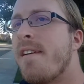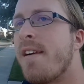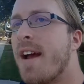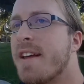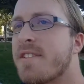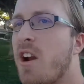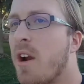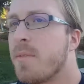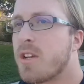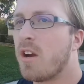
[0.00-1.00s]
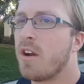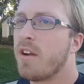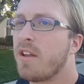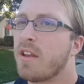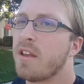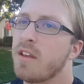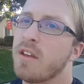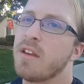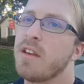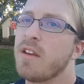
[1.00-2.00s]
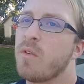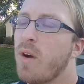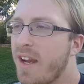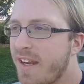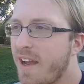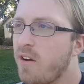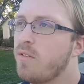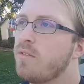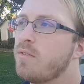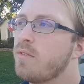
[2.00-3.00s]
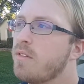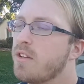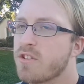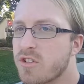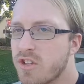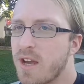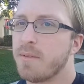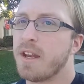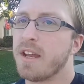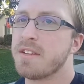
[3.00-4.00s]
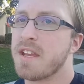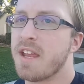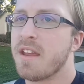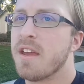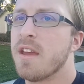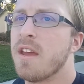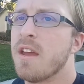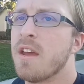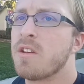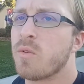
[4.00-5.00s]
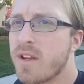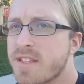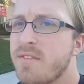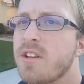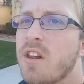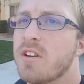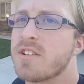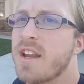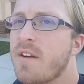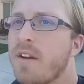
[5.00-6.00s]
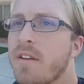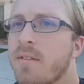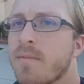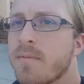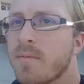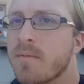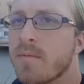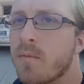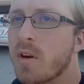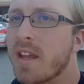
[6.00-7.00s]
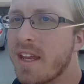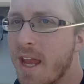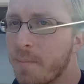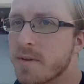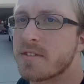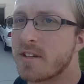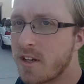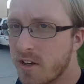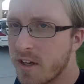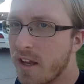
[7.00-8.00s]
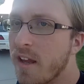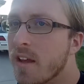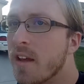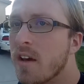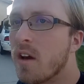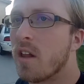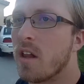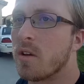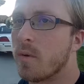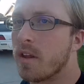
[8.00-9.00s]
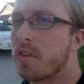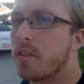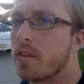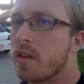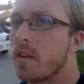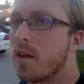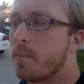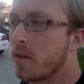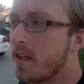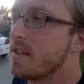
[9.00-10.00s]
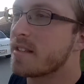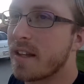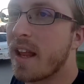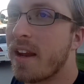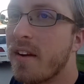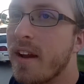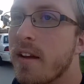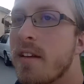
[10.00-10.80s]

As an armed guard, right now, there's a job that I could take $27 an hour, working campus security along with the police in that area.